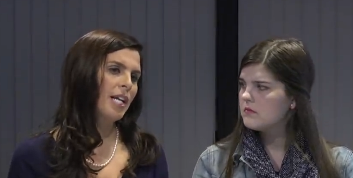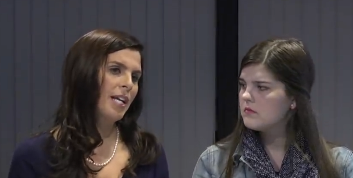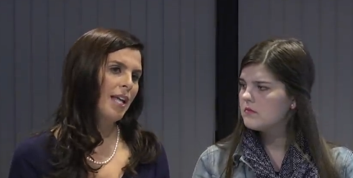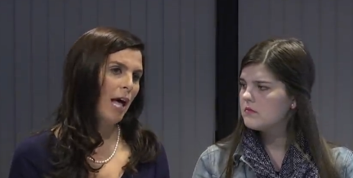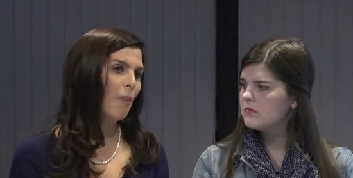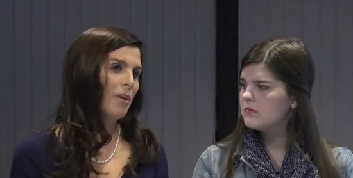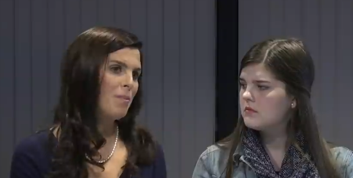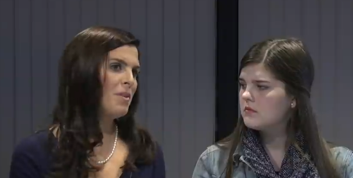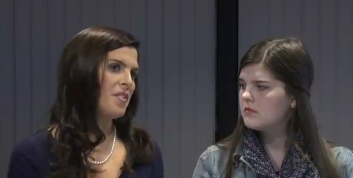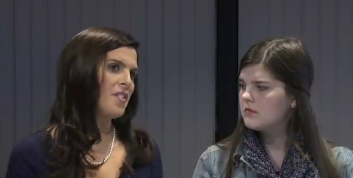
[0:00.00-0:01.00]
Speaker 1: to help
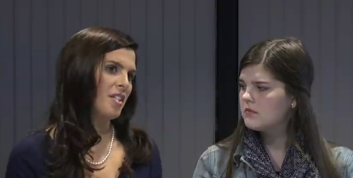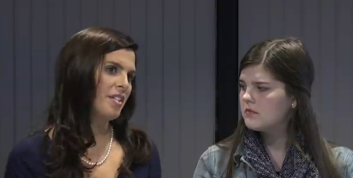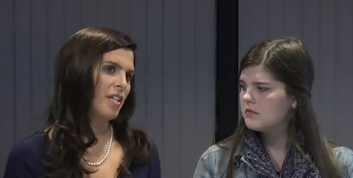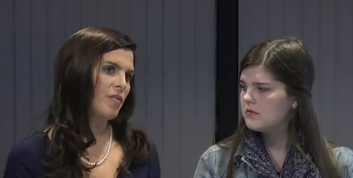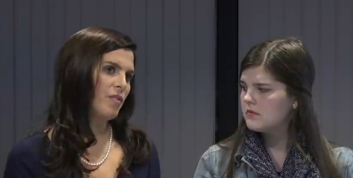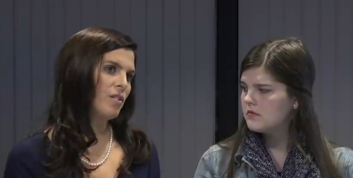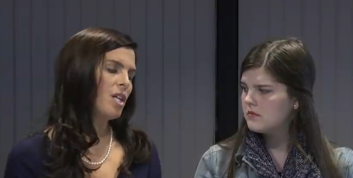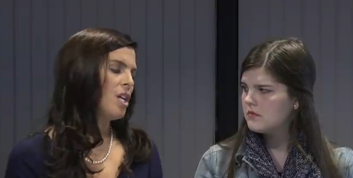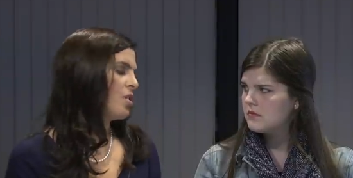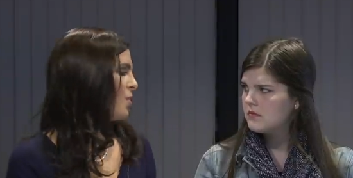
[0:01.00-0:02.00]
him be successful.
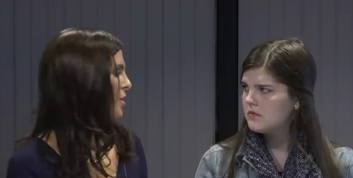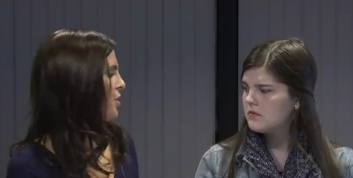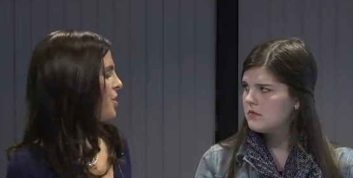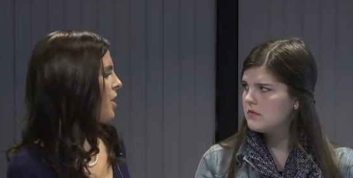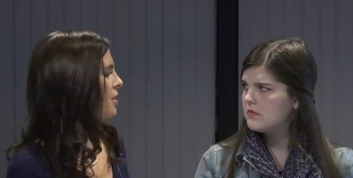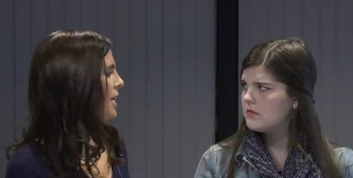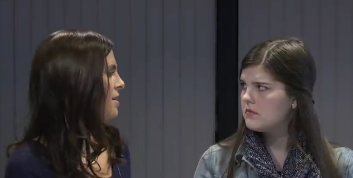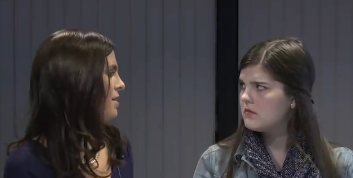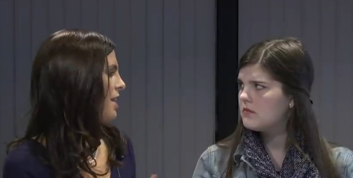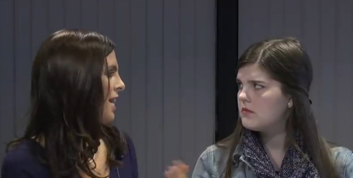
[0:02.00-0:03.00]
Do you want to share
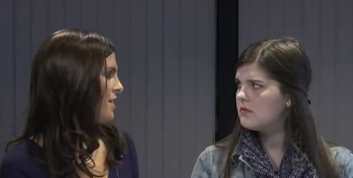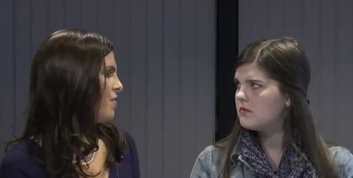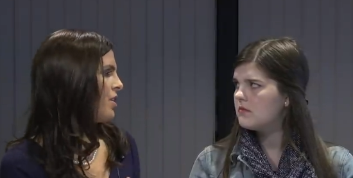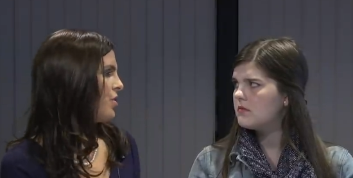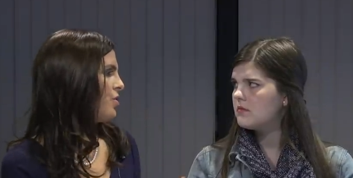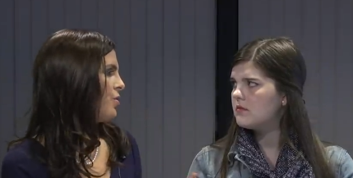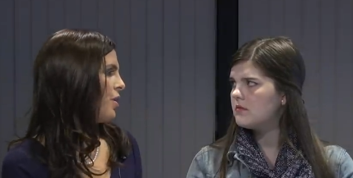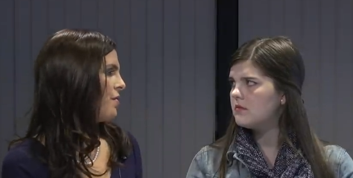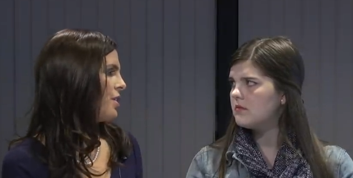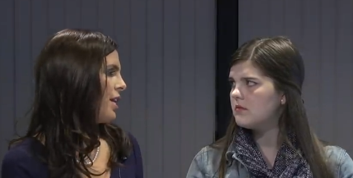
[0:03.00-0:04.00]
the kinds of things you do
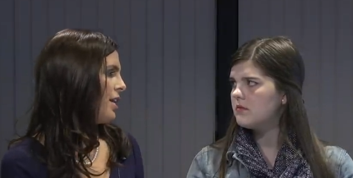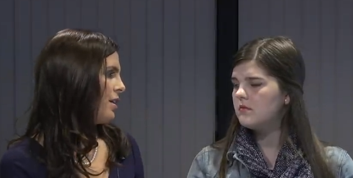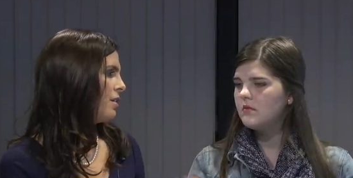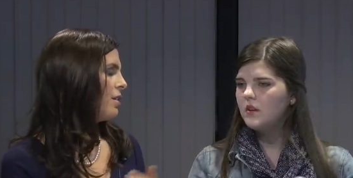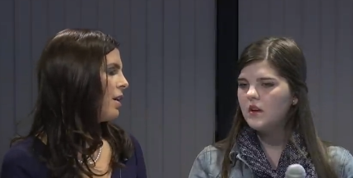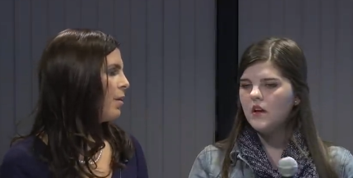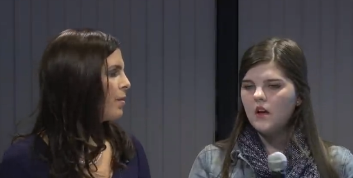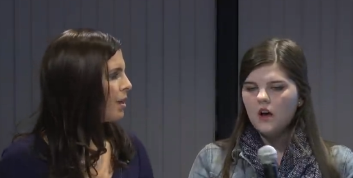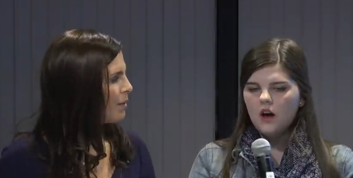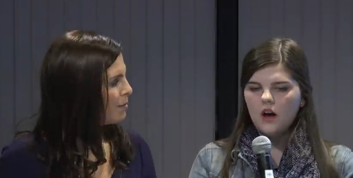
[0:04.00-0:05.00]
every day to
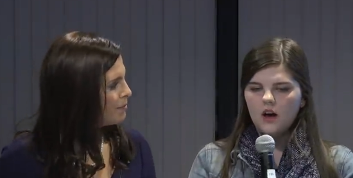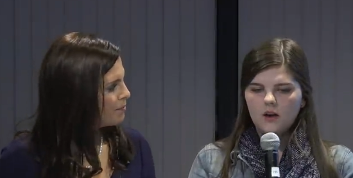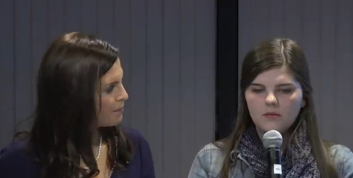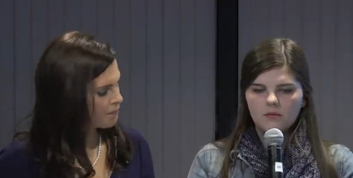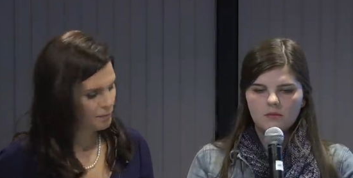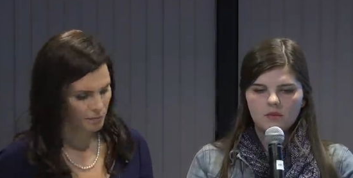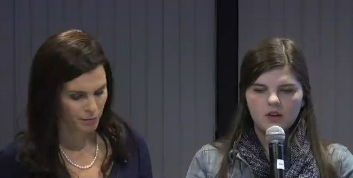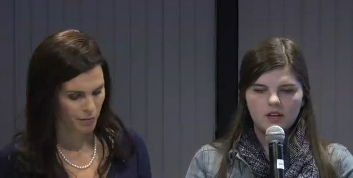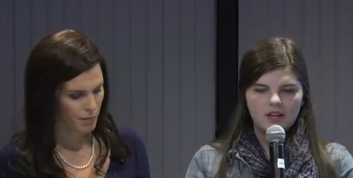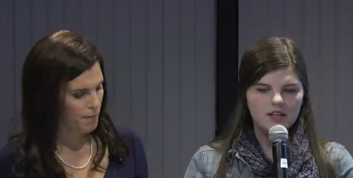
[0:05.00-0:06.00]
help?
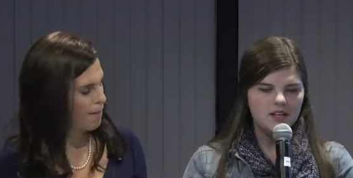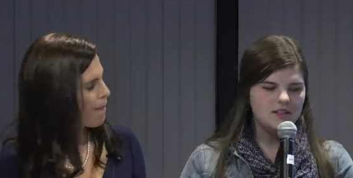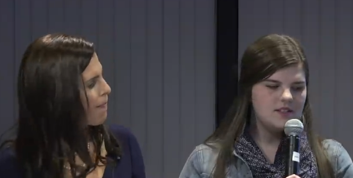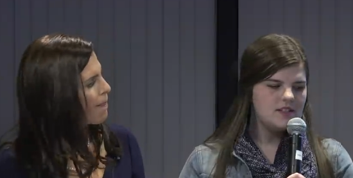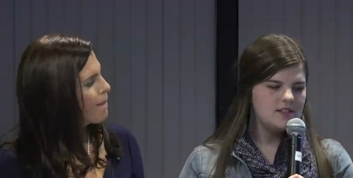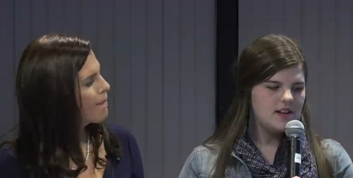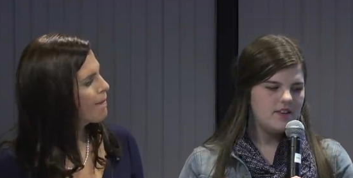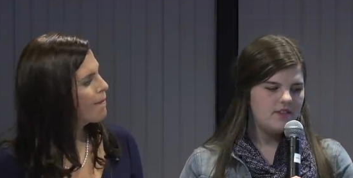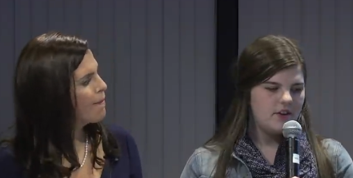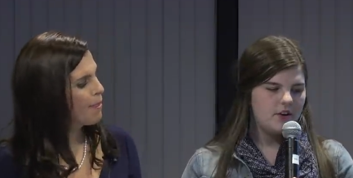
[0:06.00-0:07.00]
Speaker 2: He needs to
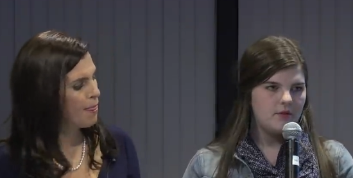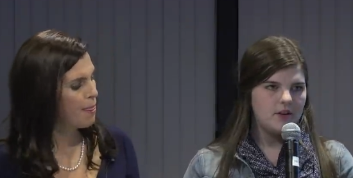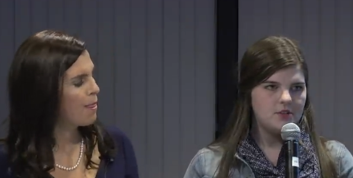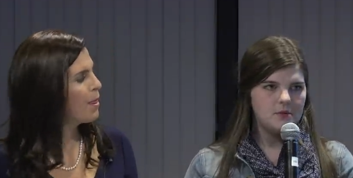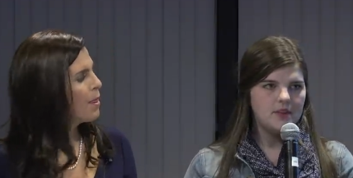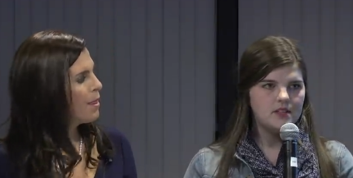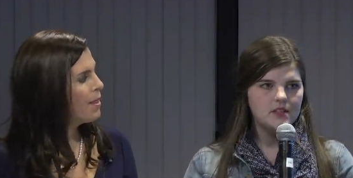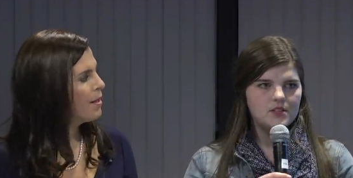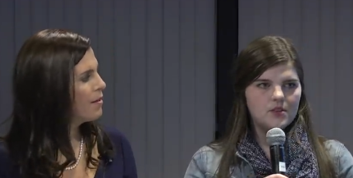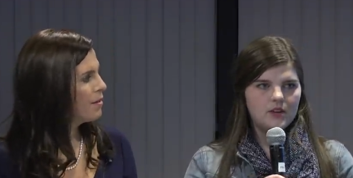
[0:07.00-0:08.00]
stay very
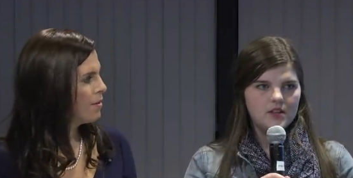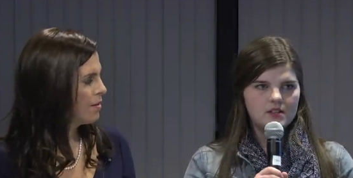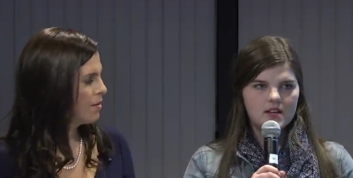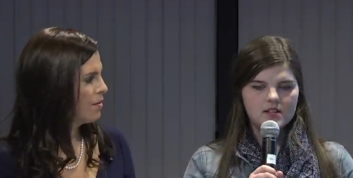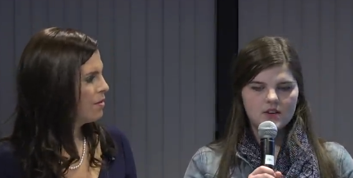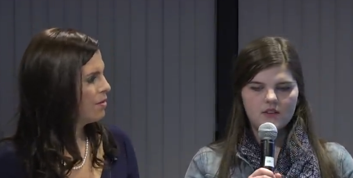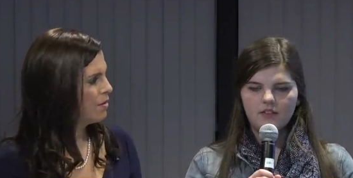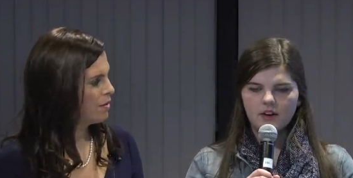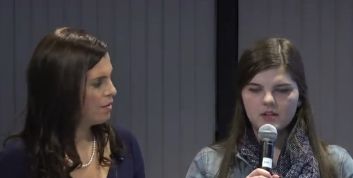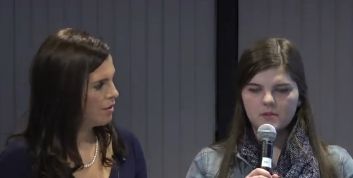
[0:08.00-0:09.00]
regimented, so he stays on a
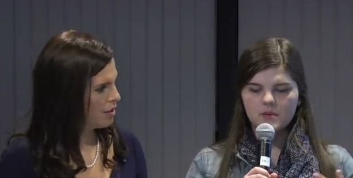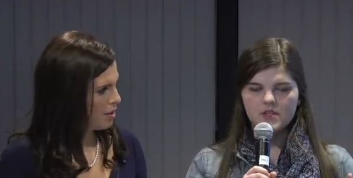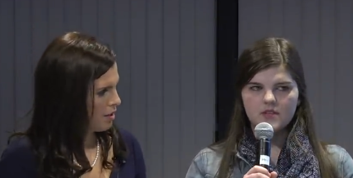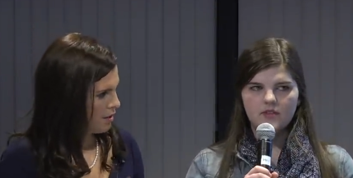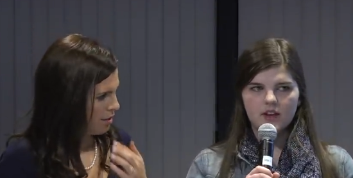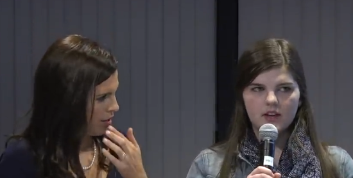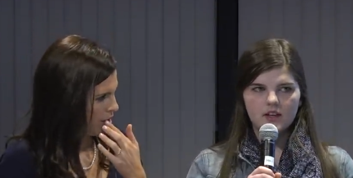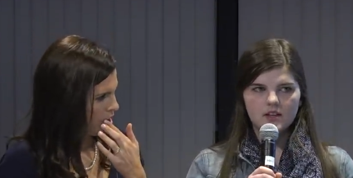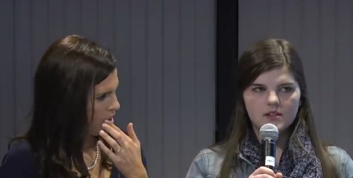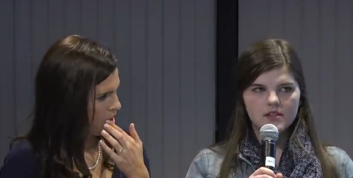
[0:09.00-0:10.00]
very
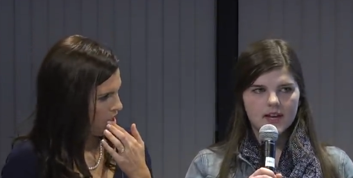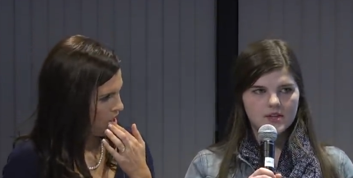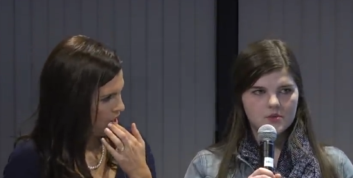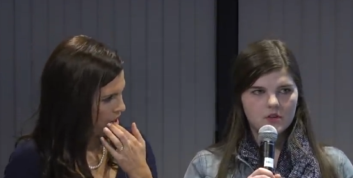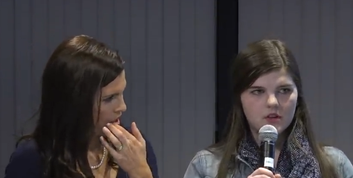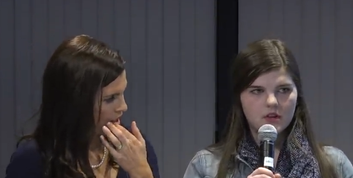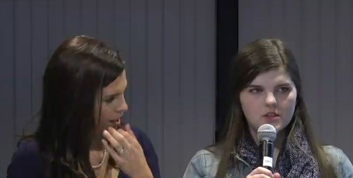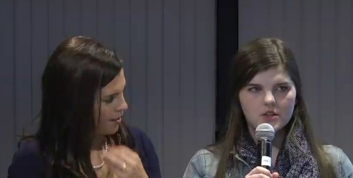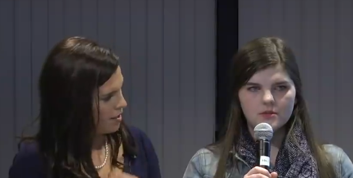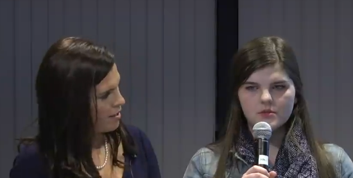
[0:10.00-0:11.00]
specific schedule
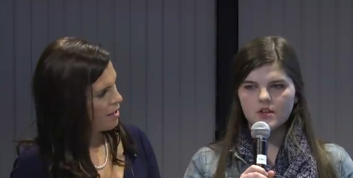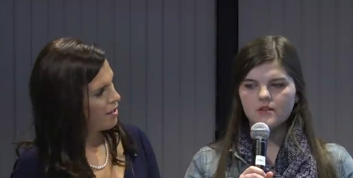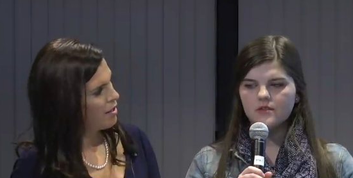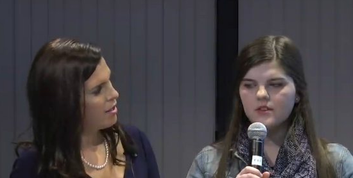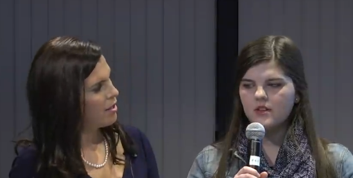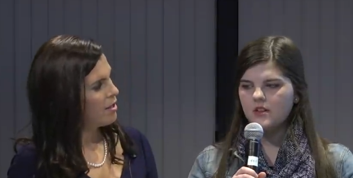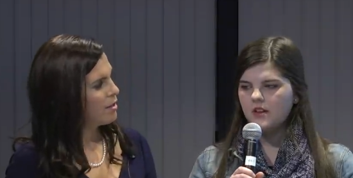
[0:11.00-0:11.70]
in terms of